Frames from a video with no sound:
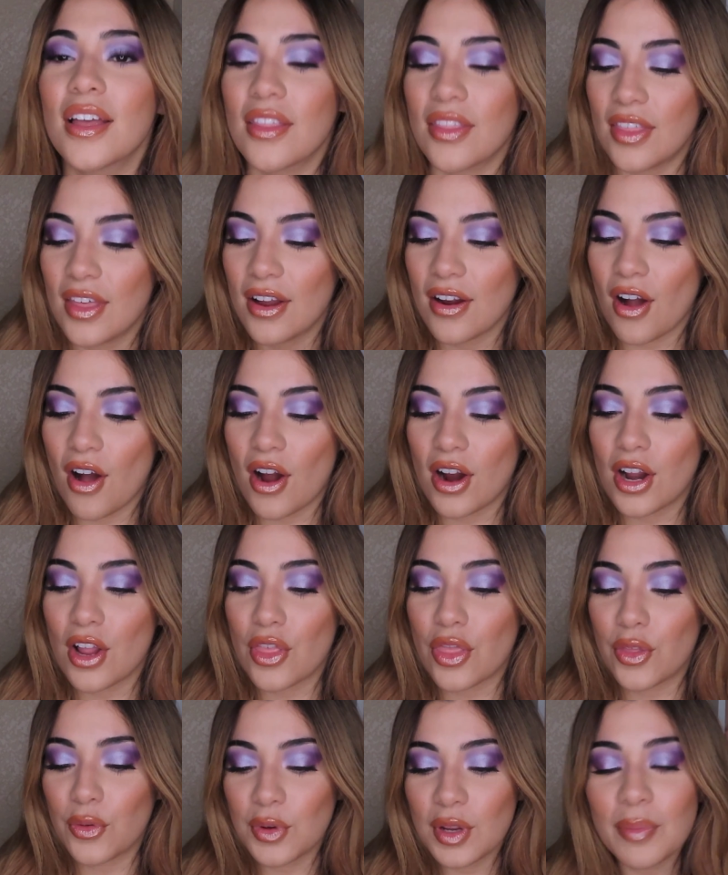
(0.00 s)
There are
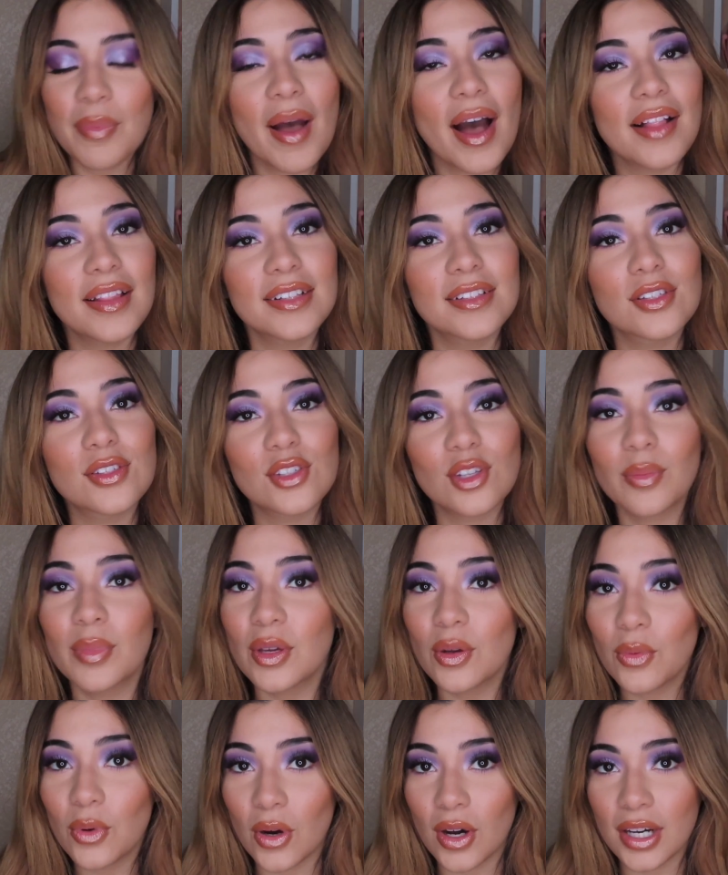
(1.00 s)
3 palettes to be
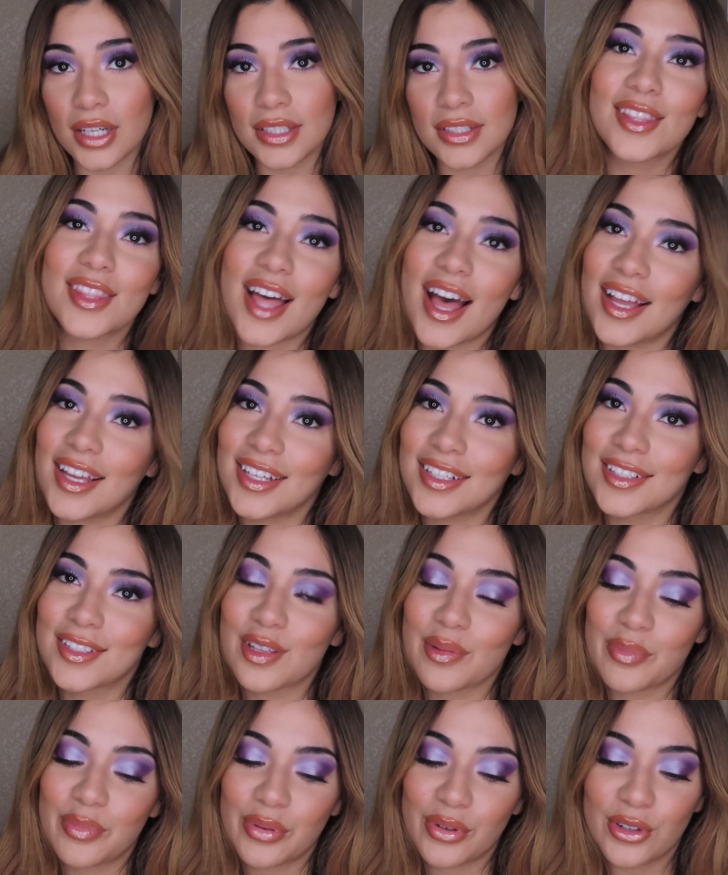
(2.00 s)
won. That is
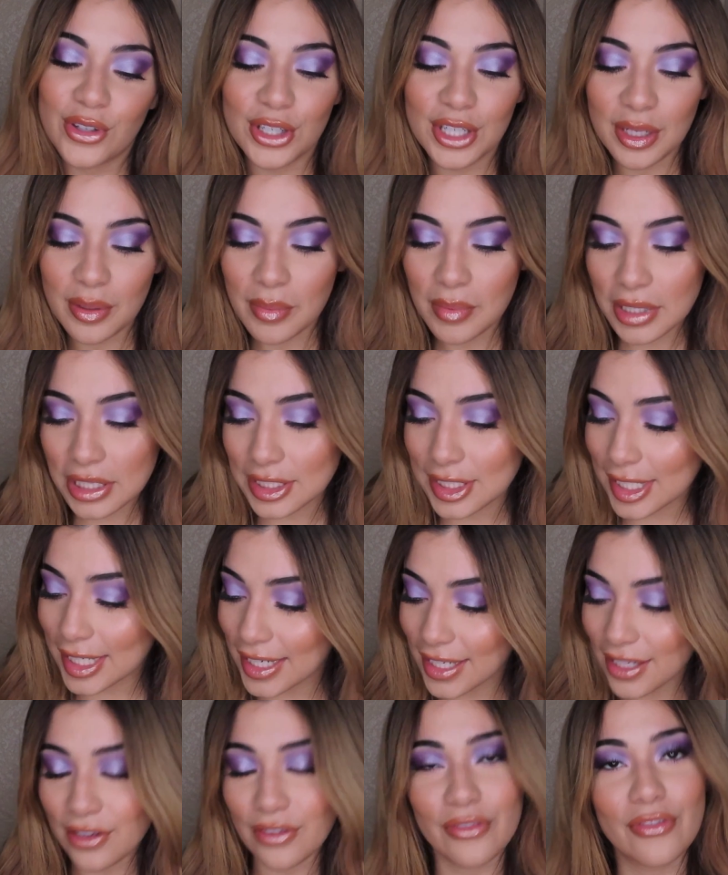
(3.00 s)
pretty much
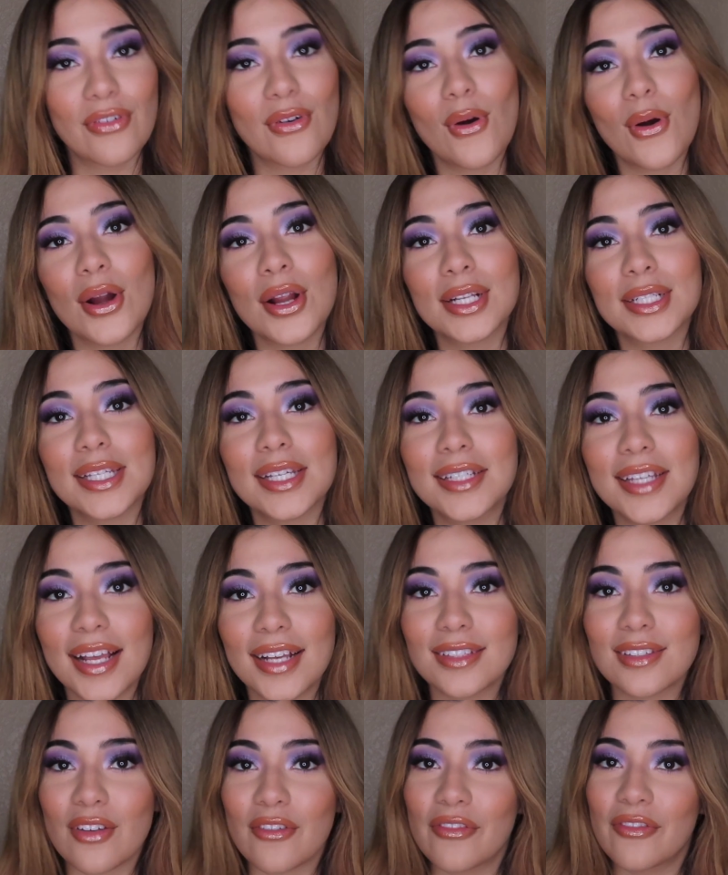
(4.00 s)
it for
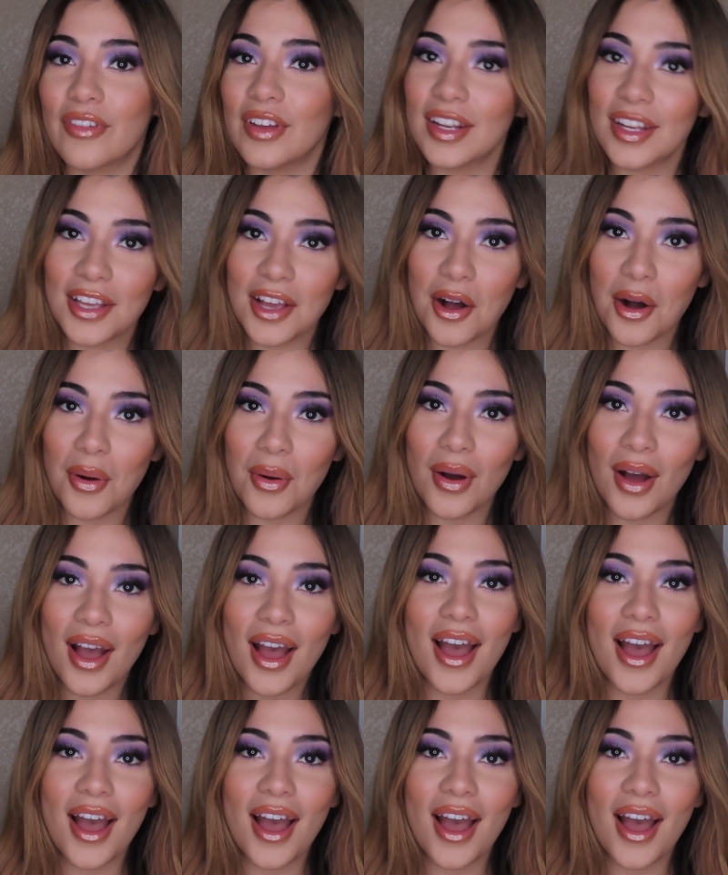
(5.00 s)
today's video.